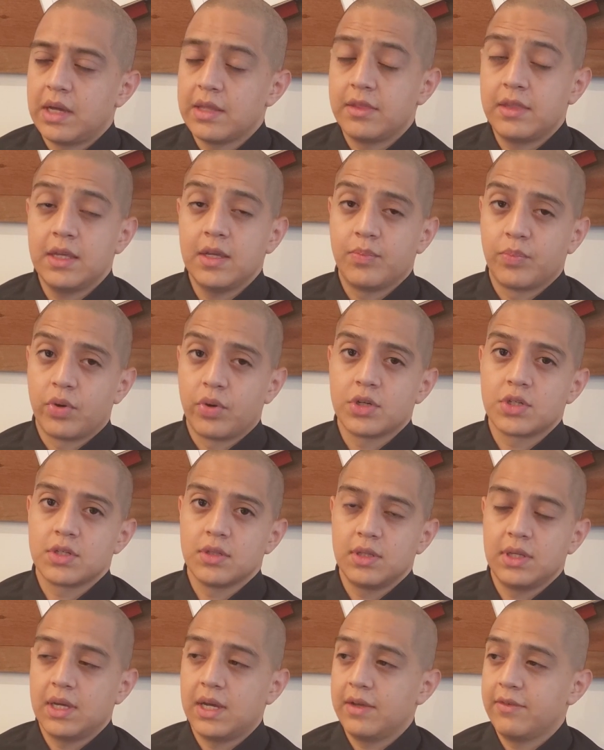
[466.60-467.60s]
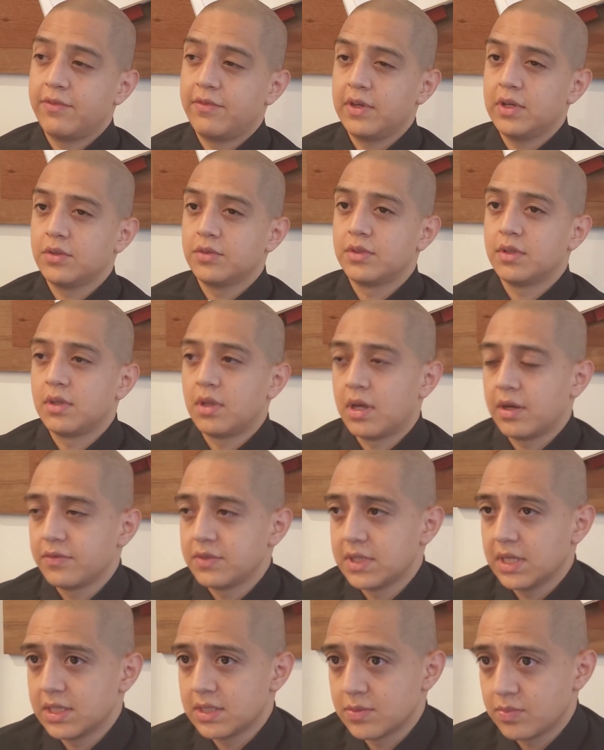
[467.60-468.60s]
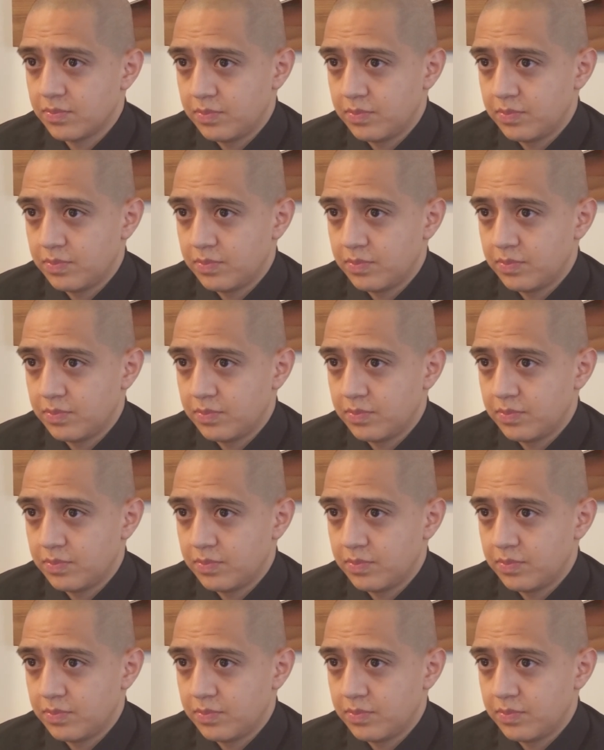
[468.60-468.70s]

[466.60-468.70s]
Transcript: personally I failed a lot of tests,